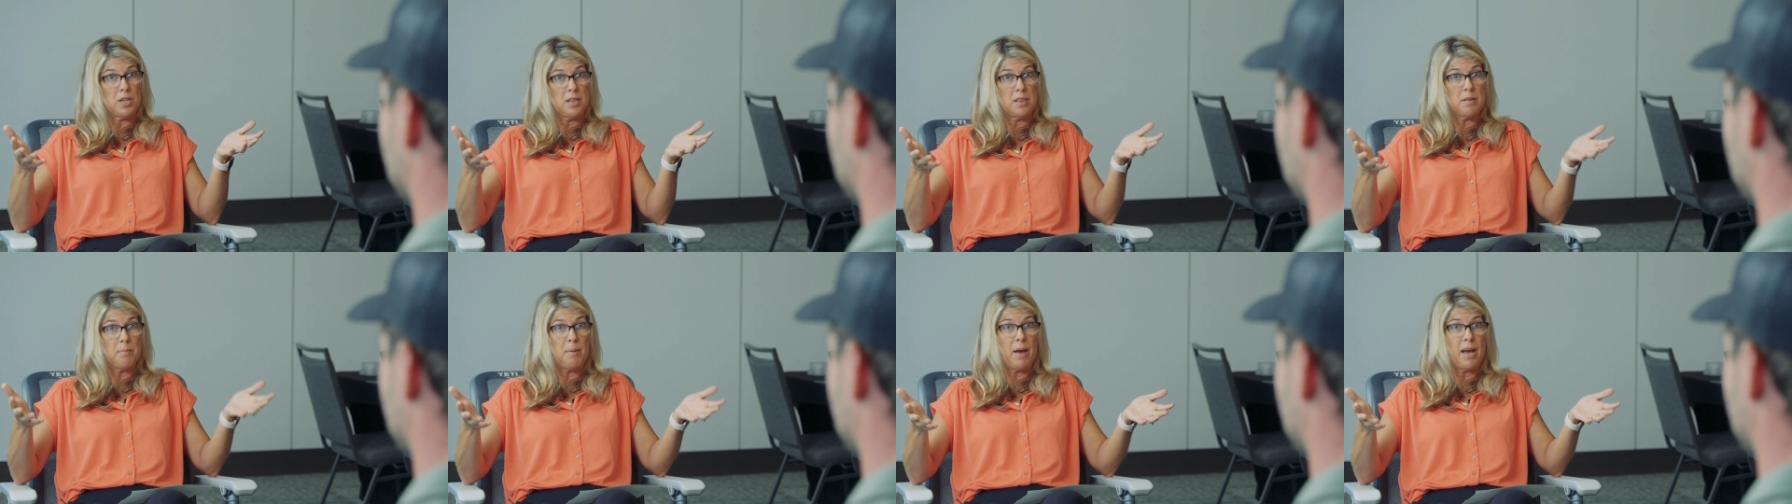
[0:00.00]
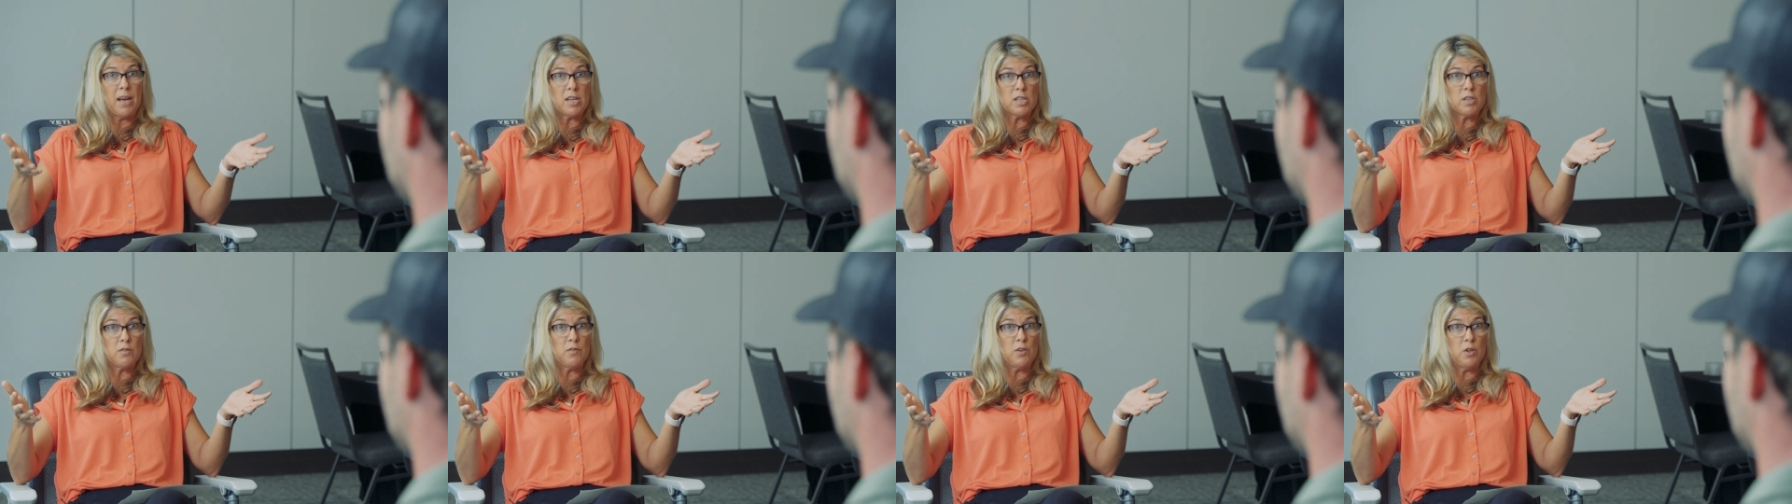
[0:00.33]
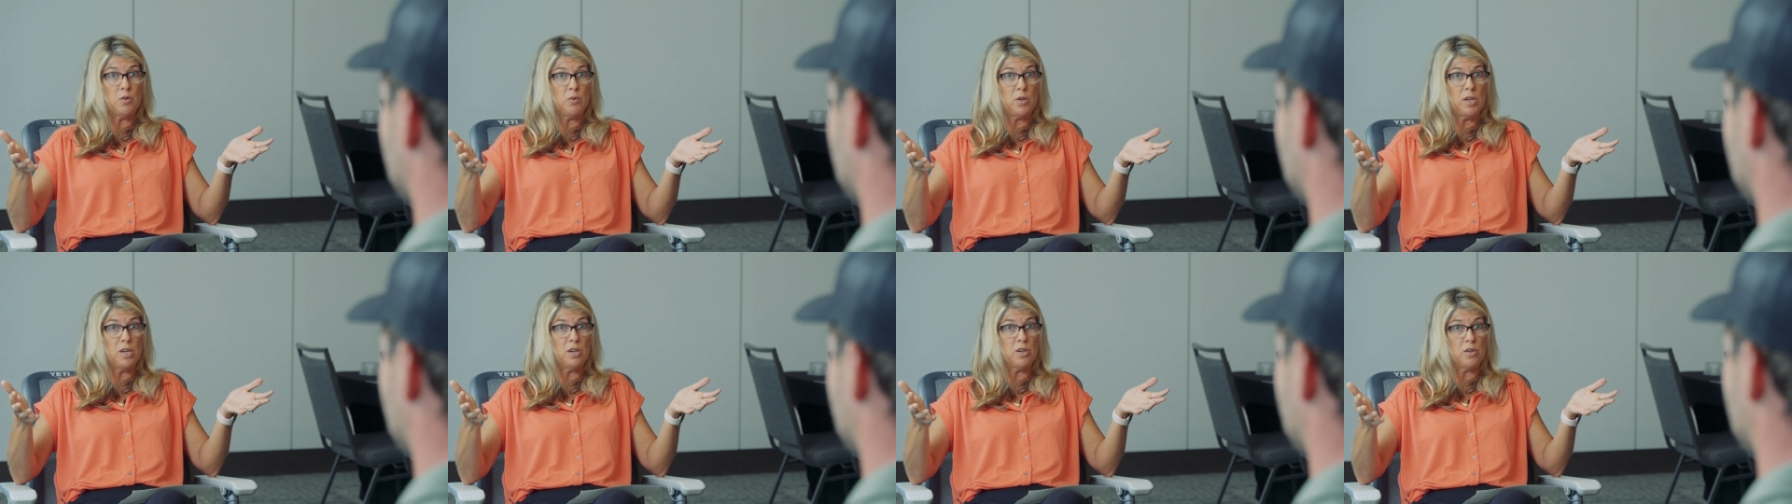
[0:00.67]
in the past
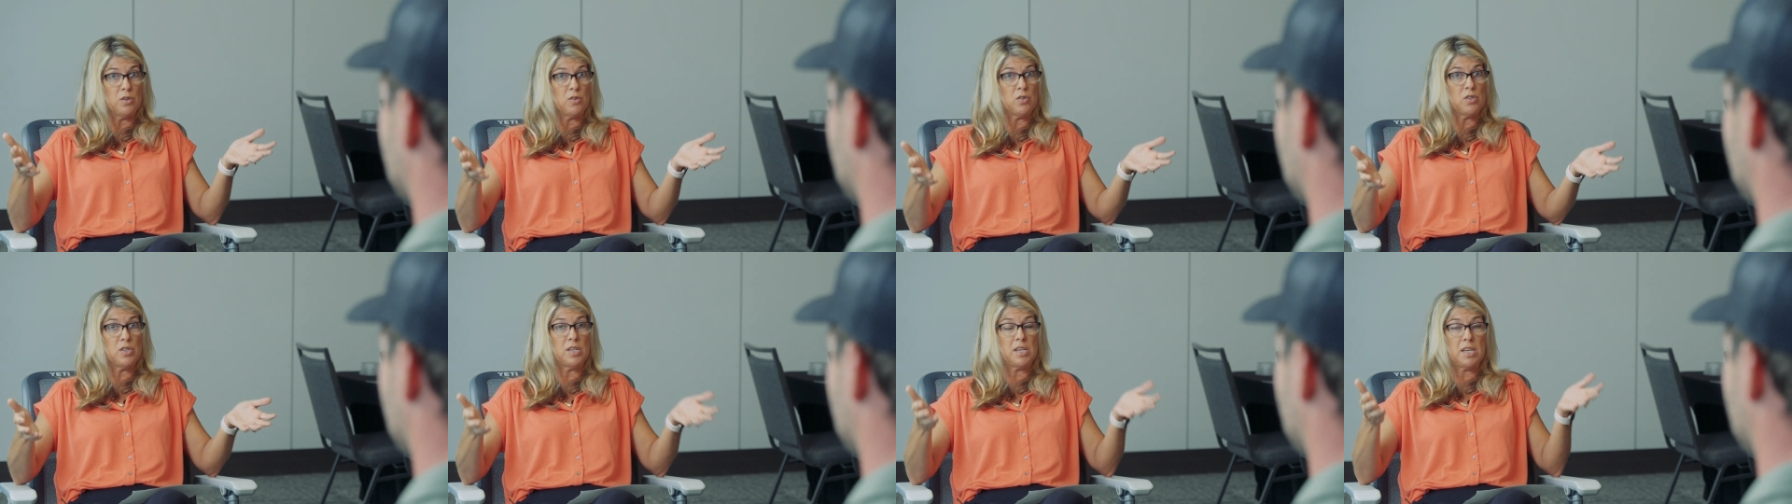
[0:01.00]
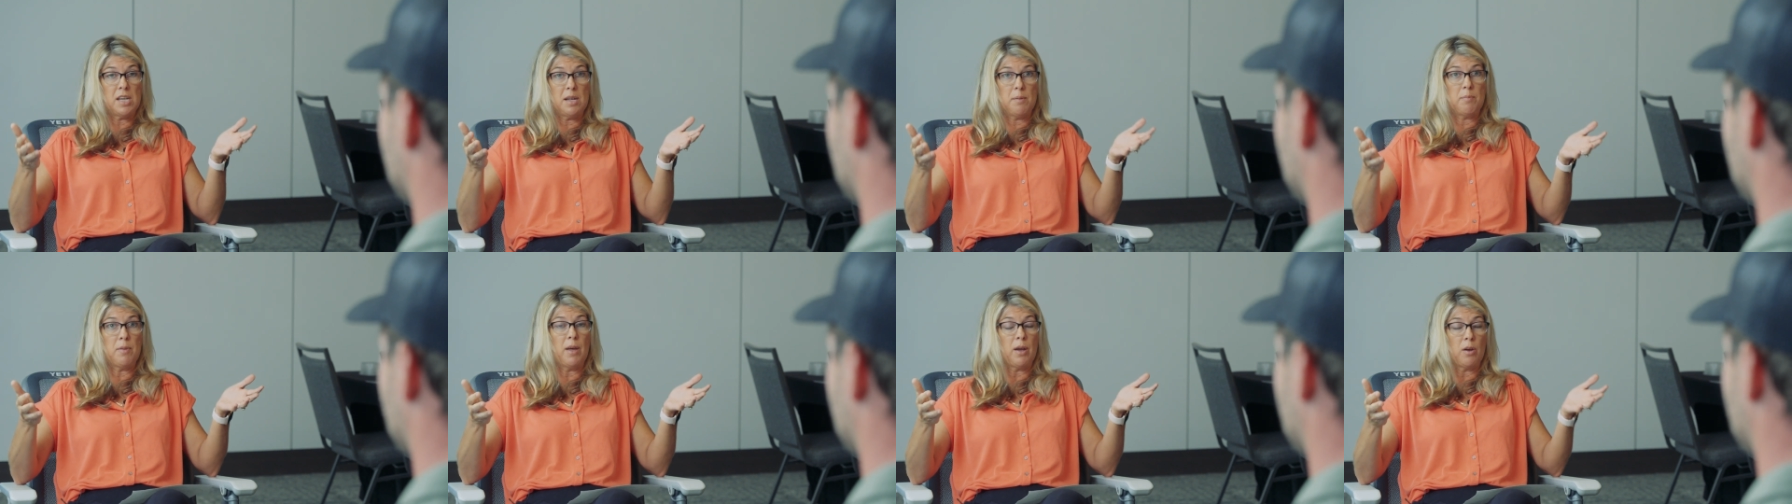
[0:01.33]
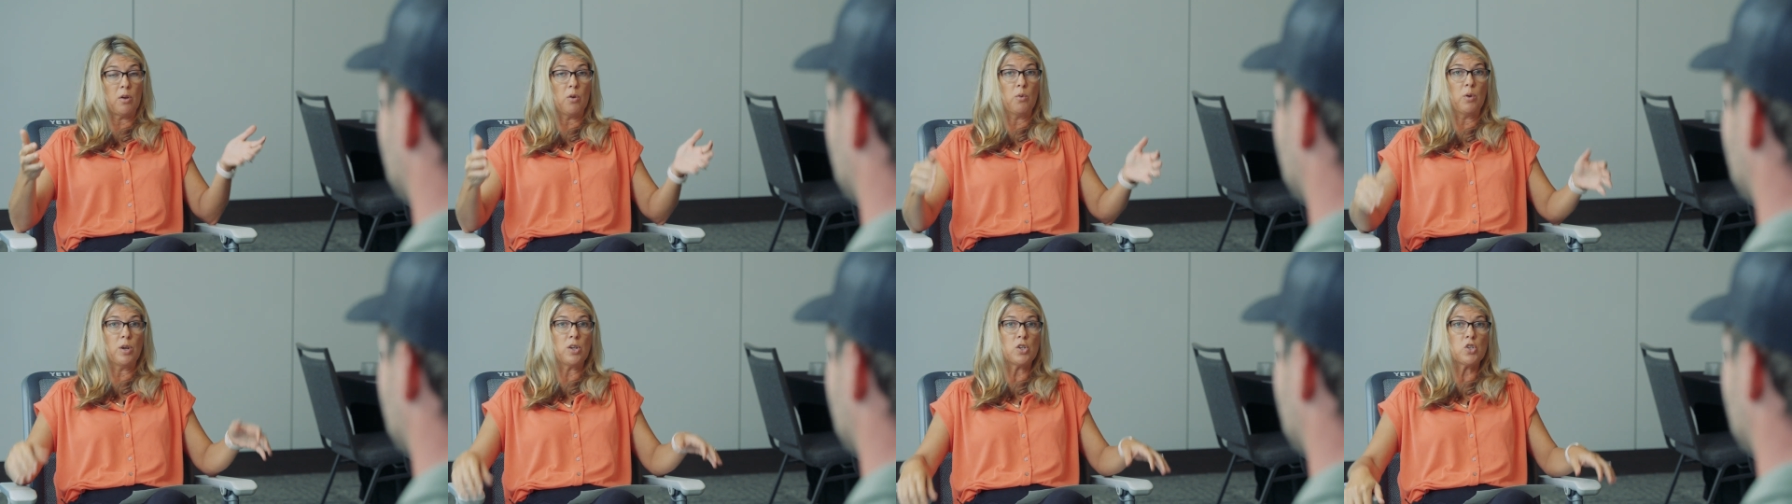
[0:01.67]
few years, to keep that
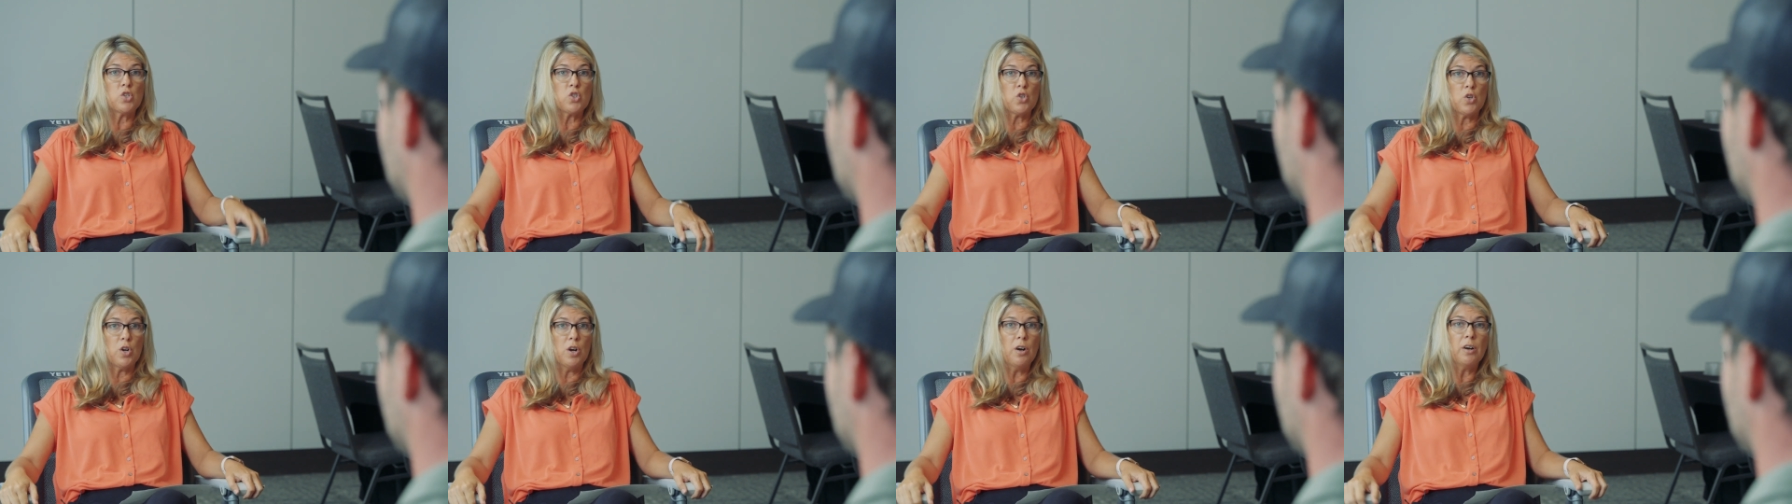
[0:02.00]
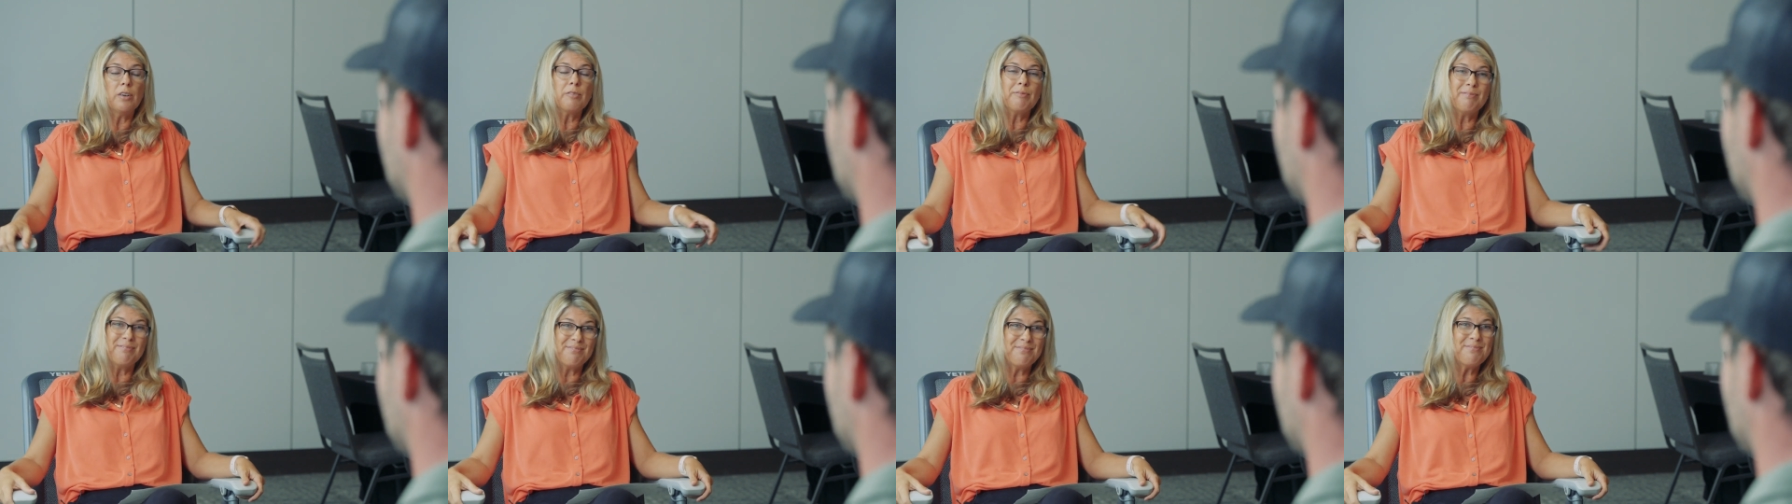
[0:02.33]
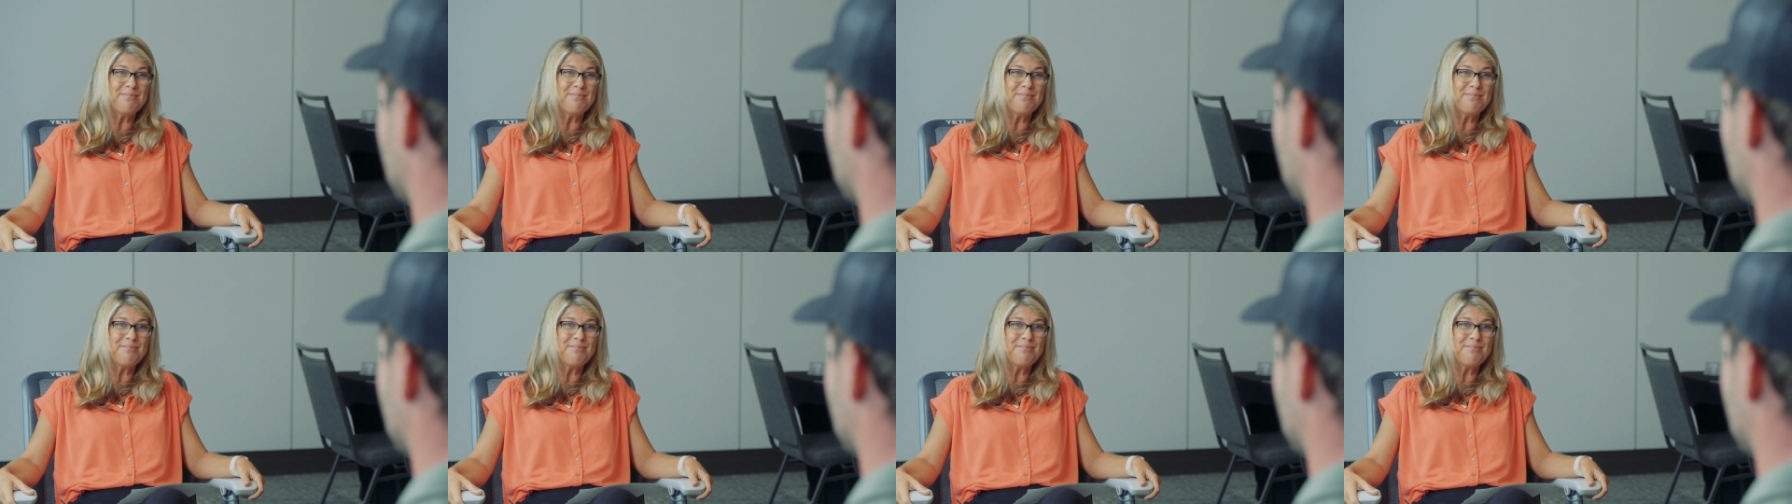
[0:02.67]
going strong.